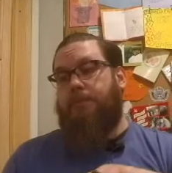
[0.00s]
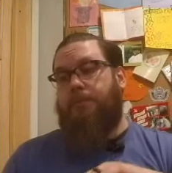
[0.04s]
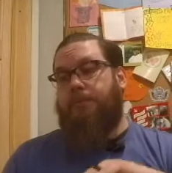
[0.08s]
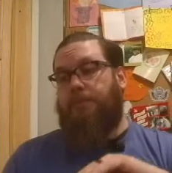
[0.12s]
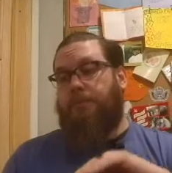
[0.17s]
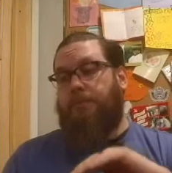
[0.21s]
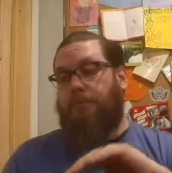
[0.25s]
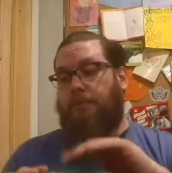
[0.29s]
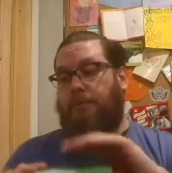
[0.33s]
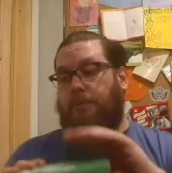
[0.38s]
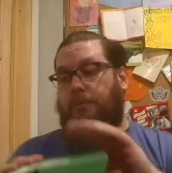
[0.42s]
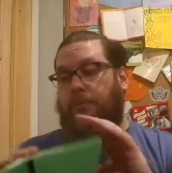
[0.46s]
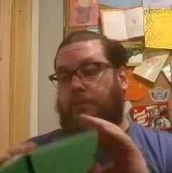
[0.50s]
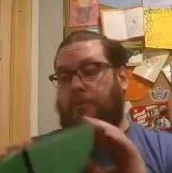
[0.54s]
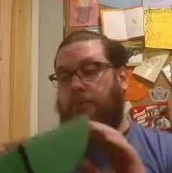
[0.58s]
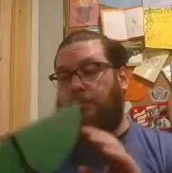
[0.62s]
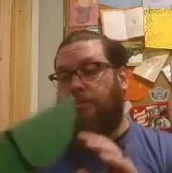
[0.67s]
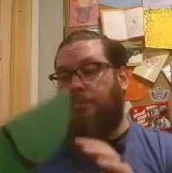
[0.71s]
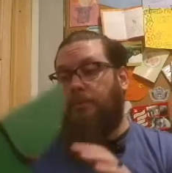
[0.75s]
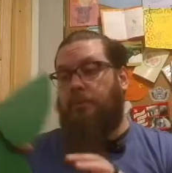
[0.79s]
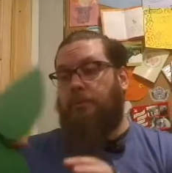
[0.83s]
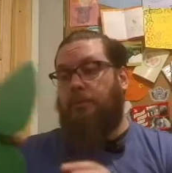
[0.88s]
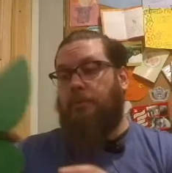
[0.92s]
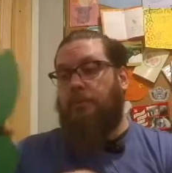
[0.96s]

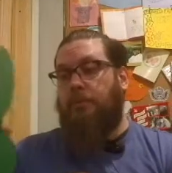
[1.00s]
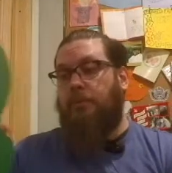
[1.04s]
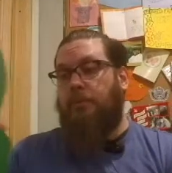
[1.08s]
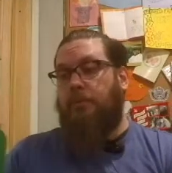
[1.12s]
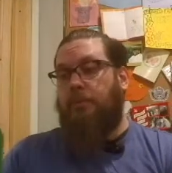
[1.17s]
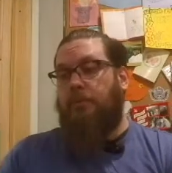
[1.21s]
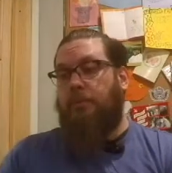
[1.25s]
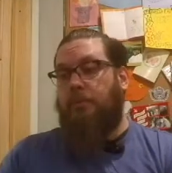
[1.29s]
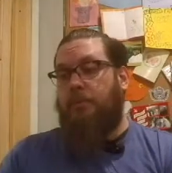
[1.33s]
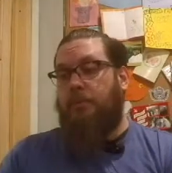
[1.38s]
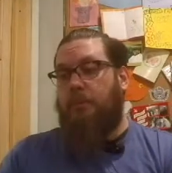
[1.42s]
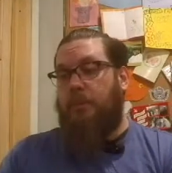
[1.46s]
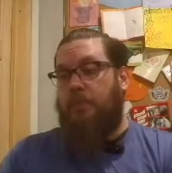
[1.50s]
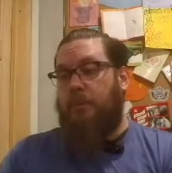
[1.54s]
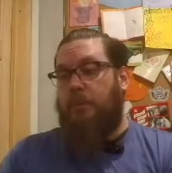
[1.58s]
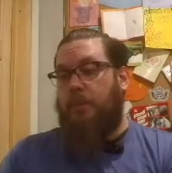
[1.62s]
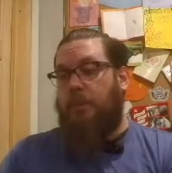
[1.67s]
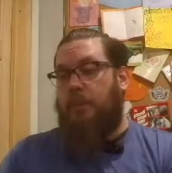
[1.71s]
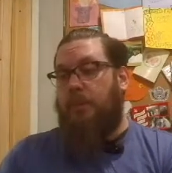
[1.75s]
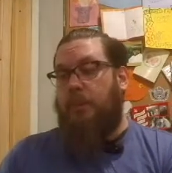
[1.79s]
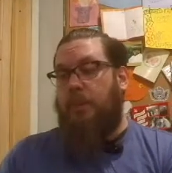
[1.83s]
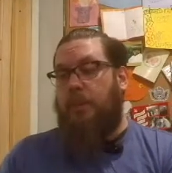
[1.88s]
(silence)